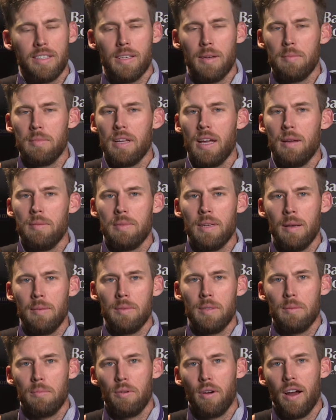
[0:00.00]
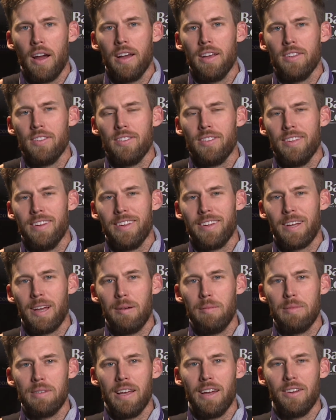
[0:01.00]
Sometimes I'm surprised that it
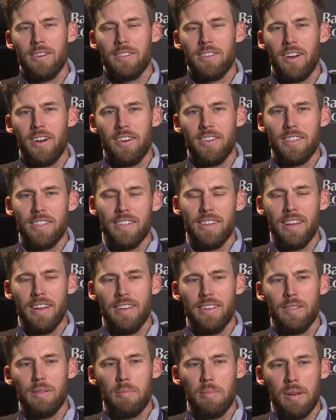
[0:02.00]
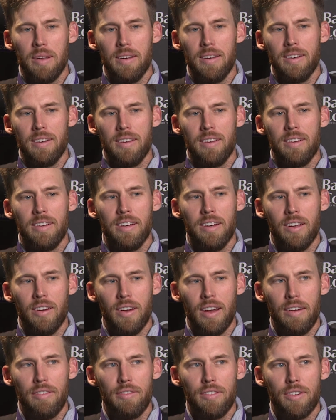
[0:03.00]
comes out as hard as it does, but you know,
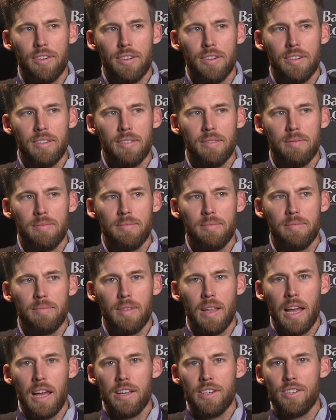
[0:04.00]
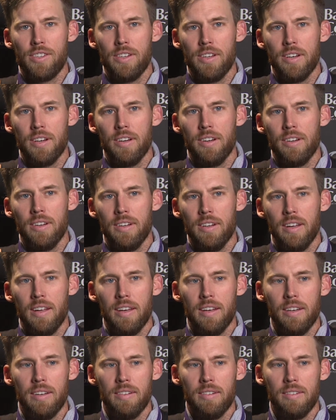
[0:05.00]
after last year
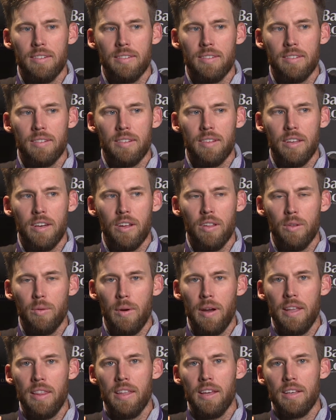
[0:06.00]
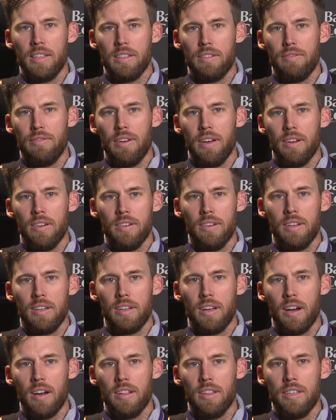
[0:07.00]
and you know, the way things have felt
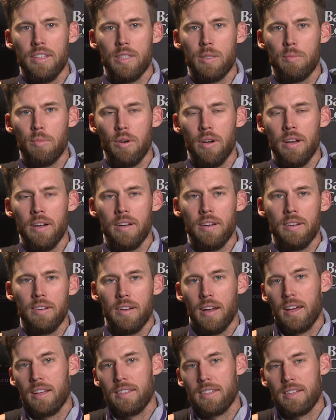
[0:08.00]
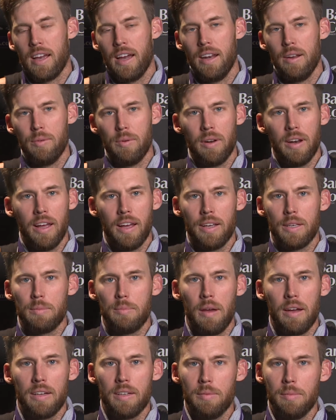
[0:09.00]
and gone this spring, it's kind of what I
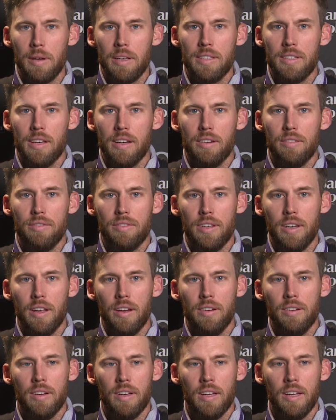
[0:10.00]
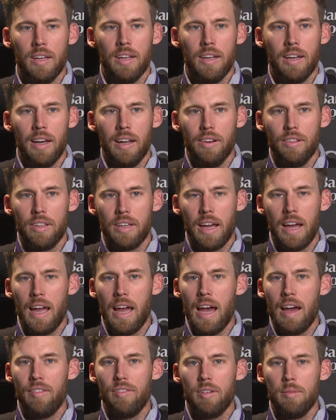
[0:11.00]
expect of myself, you know. I don't think I
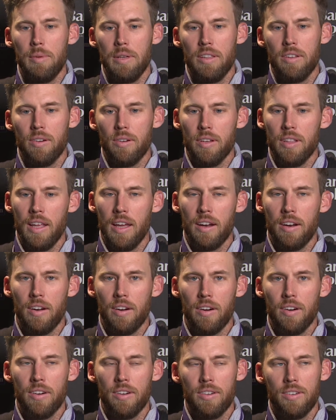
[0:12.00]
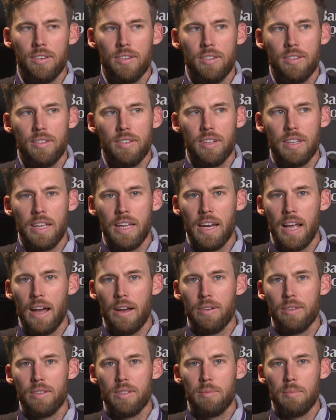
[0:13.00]
have to be throwing that hard to get
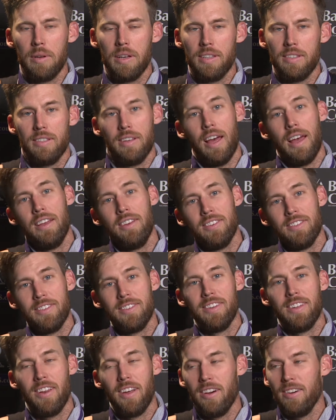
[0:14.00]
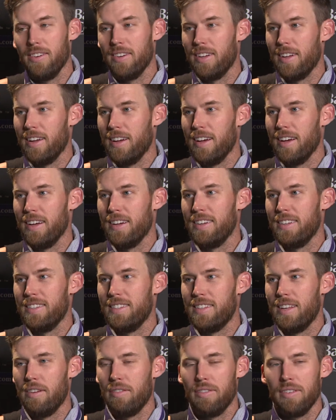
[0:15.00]
outs, but it's nice, you know.
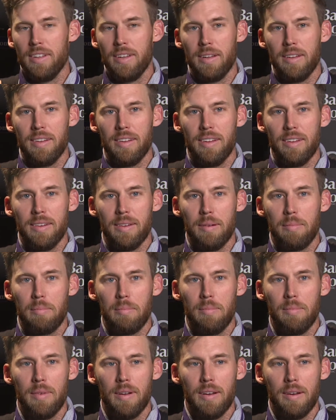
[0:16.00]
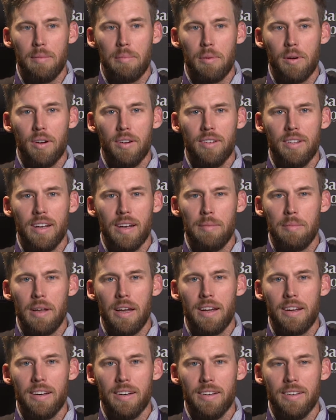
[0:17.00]
It's definitely a perk that I'm
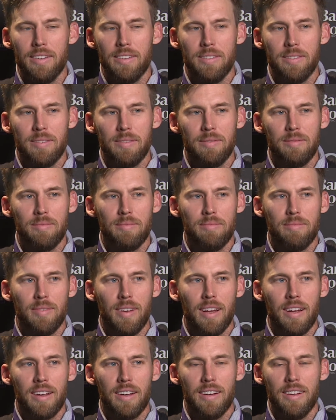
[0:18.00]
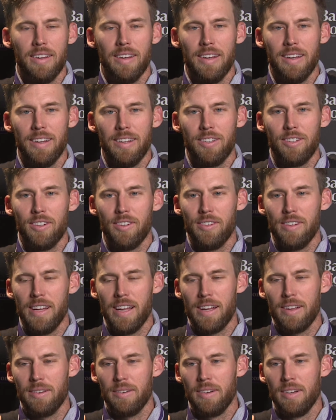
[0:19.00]
not gonna turn
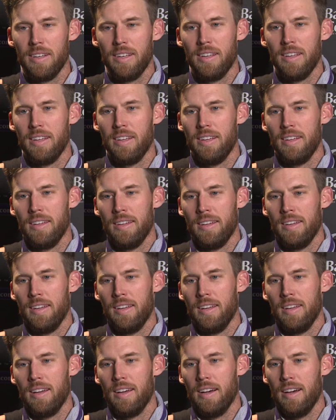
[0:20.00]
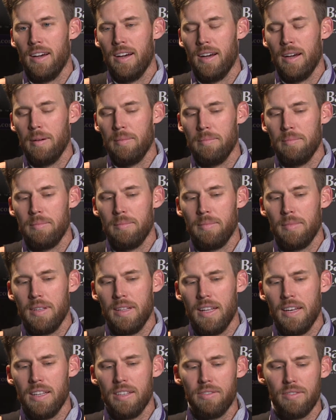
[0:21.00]
down. And
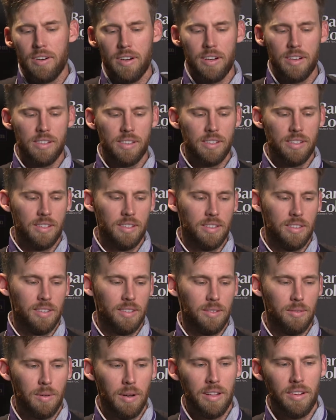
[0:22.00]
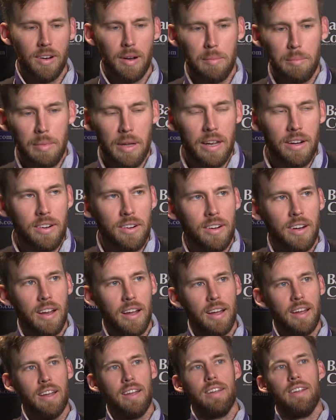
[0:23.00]
then as far as whether I'm better,
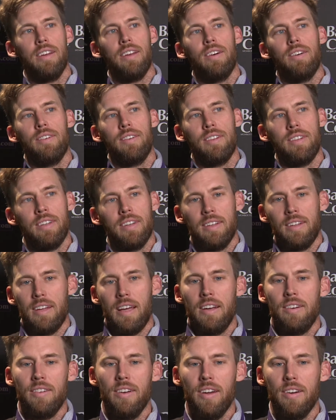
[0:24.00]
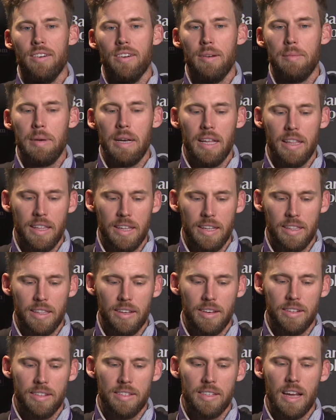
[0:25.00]
I don't know. I mean, I think
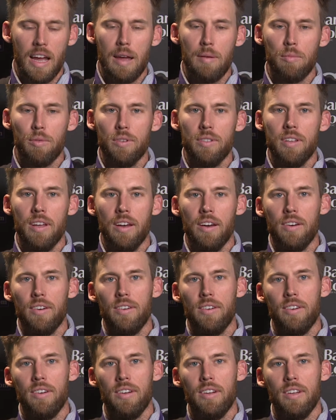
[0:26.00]
that time will tell.